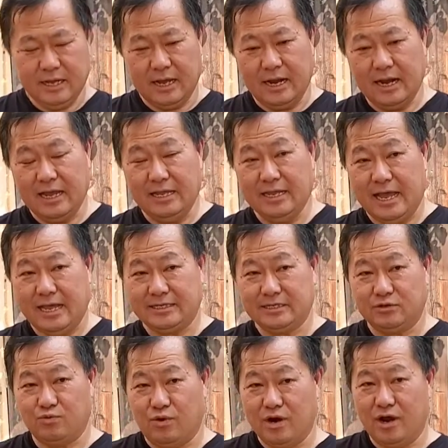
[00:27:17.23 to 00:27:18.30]
Clean the
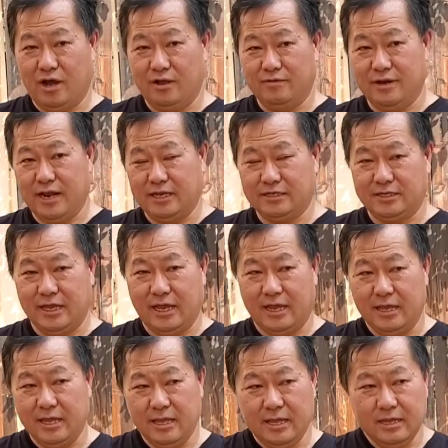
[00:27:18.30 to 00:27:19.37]
excess water off the next day.
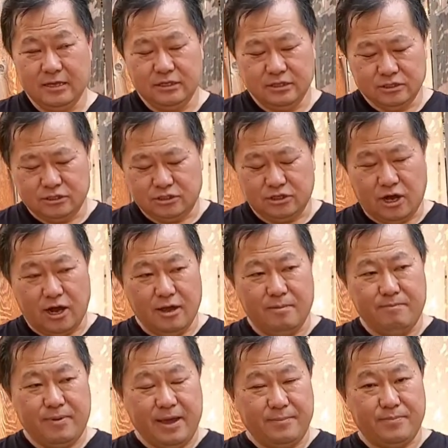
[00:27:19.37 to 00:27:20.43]
Salt and
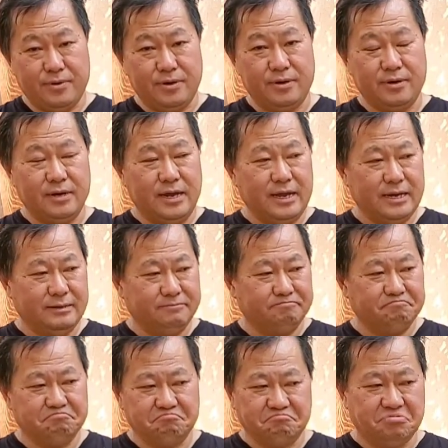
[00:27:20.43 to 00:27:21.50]
pepper, and
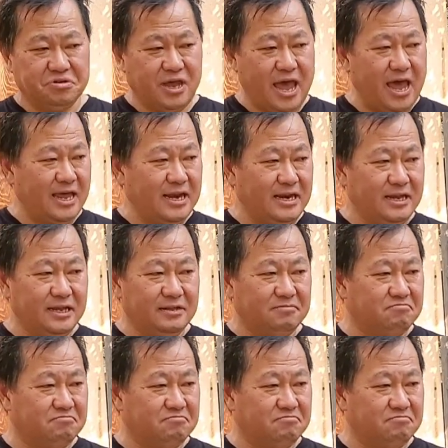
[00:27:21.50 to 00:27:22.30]
put any